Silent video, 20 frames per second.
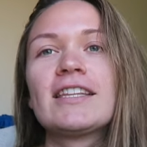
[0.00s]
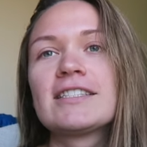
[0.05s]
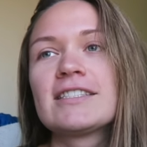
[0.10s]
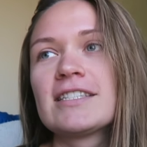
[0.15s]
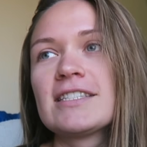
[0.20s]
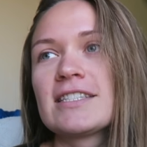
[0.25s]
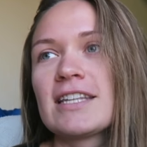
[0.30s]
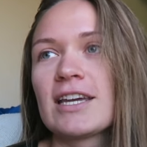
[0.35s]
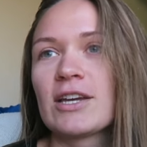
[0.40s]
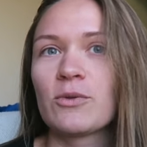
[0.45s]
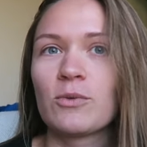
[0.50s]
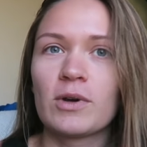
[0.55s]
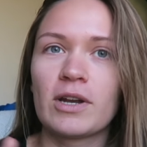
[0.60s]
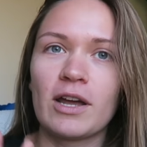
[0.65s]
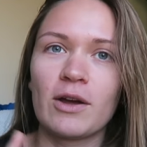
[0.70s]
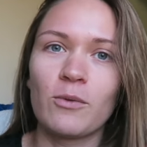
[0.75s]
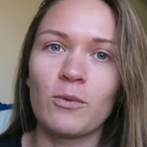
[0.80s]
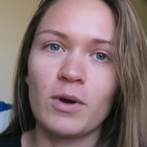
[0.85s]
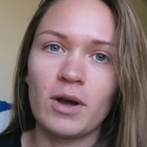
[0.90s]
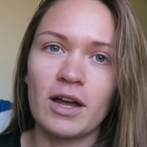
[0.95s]
This is like
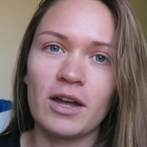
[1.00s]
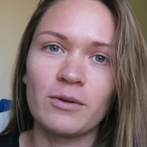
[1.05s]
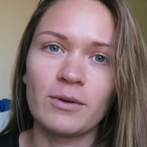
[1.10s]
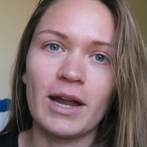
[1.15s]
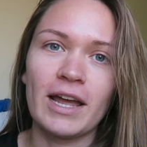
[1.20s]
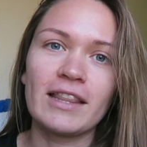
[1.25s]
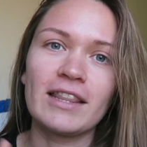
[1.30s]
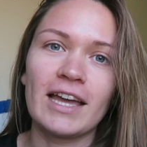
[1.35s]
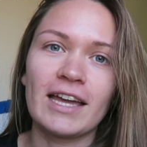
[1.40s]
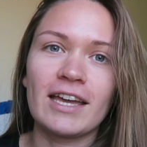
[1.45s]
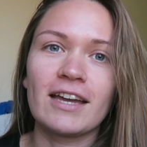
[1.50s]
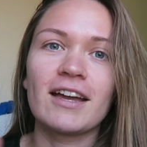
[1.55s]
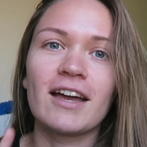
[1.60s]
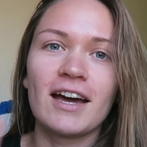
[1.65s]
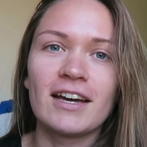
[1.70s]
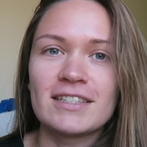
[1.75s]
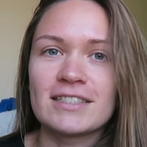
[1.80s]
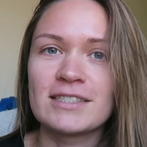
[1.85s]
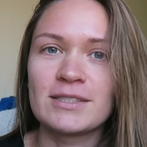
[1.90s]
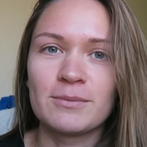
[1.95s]
what I want, right? Like a
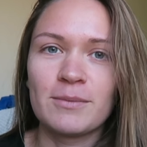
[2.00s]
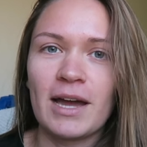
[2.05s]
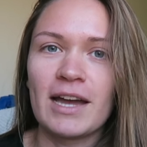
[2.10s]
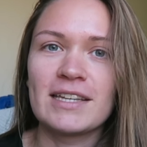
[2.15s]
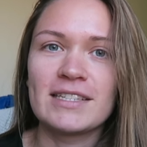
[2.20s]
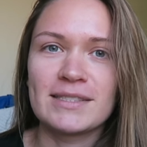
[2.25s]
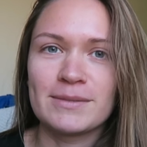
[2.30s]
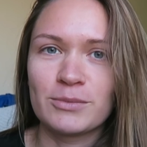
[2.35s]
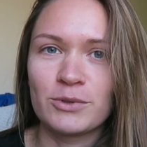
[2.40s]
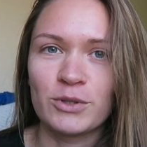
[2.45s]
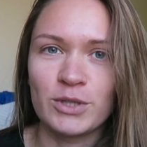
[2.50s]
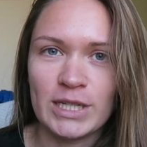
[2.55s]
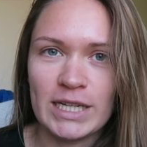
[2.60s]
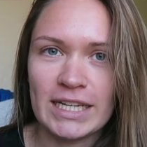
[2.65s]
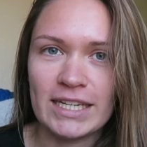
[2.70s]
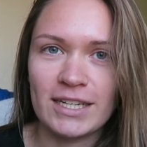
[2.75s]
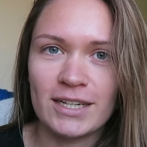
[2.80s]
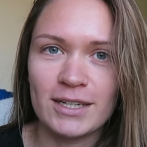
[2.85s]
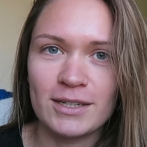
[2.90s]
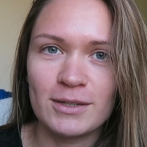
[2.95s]
customized
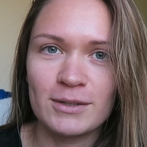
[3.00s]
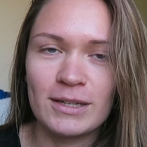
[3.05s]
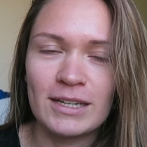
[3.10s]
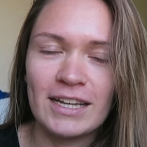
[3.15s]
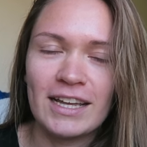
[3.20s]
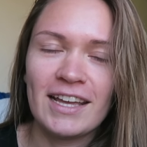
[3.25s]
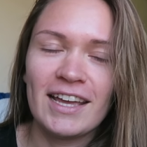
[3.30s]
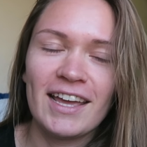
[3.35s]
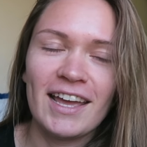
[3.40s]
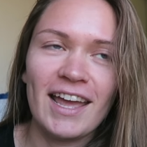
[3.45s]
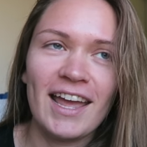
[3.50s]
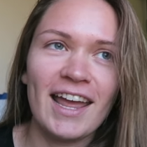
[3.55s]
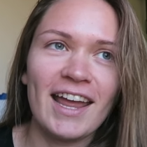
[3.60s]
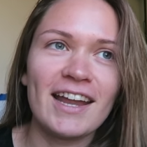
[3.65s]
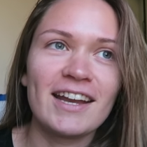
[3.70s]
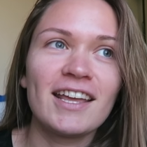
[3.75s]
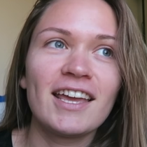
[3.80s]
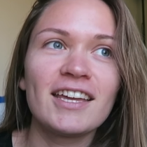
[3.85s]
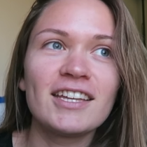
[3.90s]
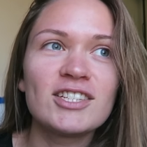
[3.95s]
burrito
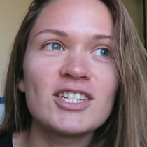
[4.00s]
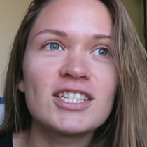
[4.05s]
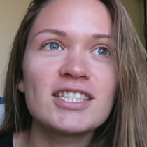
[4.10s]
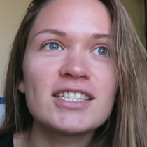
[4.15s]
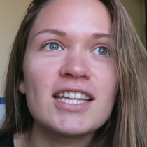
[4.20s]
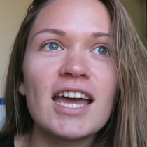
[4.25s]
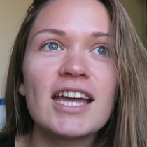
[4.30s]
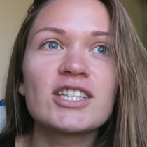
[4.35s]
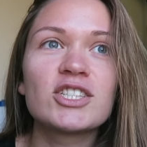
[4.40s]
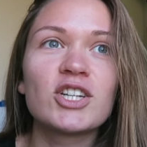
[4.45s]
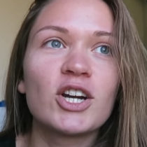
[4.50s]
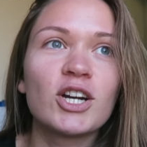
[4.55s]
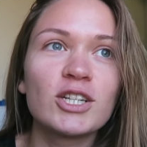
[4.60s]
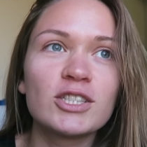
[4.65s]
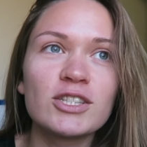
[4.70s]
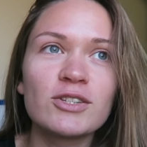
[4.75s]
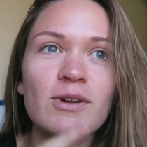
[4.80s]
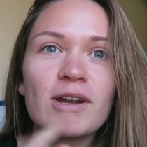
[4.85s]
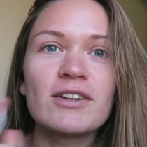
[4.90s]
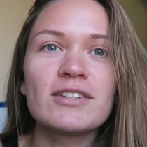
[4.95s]
and he just like
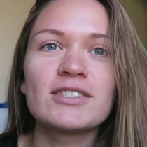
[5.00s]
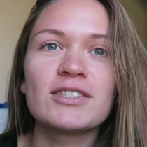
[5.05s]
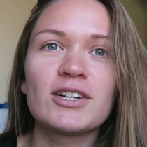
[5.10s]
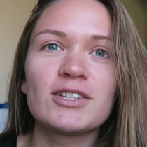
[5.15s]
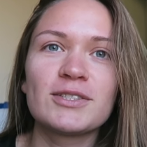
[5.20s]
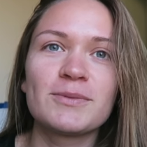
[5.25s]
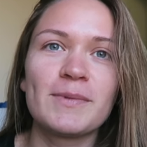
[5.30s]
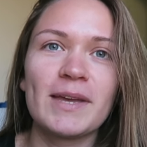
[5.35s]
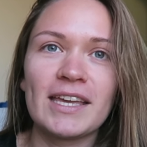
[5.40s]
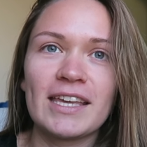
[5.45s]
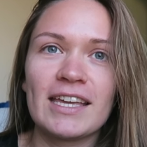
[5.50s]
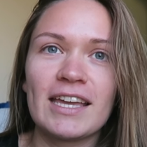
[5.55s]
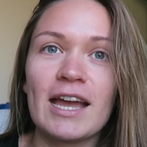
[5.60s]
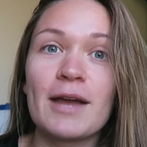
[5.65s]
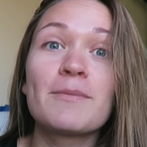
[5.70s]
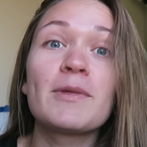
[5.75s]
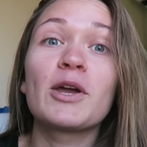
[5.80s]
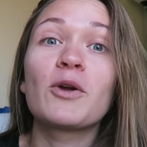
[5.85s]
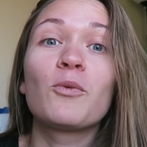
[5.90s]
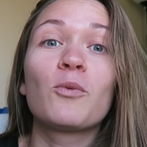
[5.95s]
turns around and starts making it
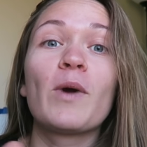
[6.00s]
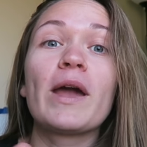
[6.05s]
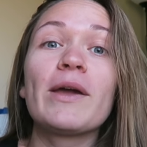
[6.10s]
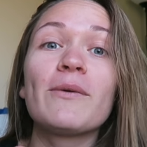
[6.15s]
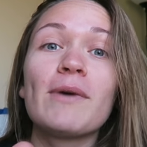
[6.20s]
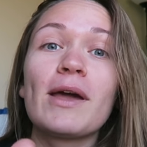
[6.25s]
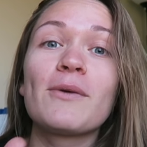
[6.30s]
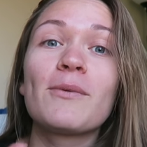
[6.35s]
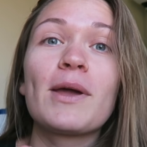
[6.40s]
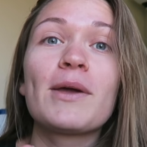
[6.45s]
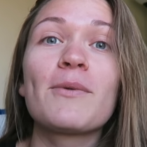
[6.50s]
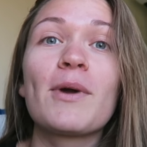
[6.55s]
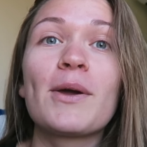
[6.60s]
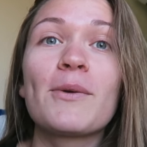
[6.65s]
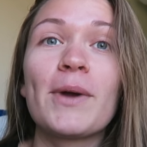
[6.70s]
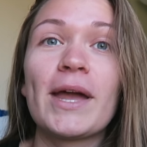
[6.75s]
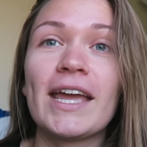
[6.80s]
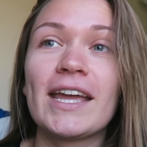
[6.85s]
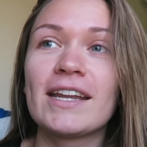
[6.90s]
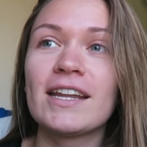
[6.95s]
i'm like wait wait wait
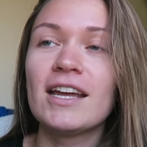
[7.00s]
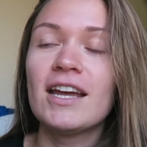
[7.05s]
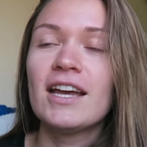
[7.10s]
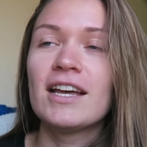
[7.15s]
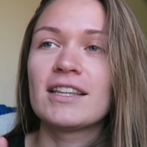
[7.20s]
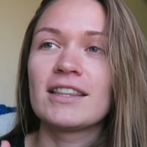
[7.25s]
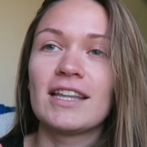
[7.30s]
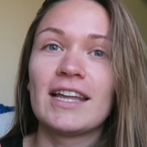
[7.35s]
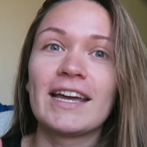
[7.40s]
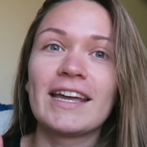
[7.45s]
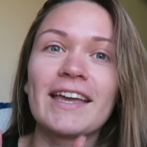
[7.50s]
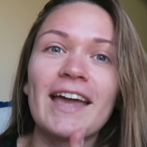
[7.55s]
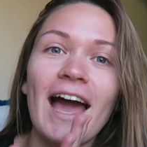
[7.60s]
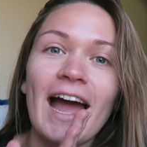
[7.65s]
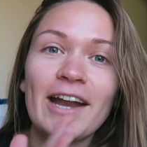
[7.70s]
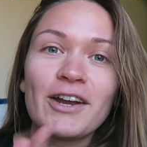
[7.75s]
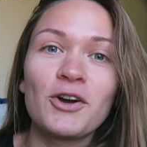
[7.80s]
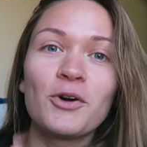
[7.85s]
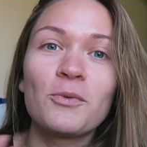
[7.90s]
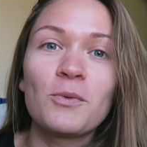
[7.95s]
wait wait like
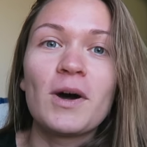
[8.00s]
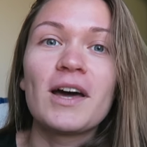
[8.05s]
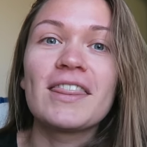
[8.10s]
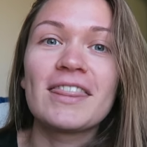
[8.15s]
i don't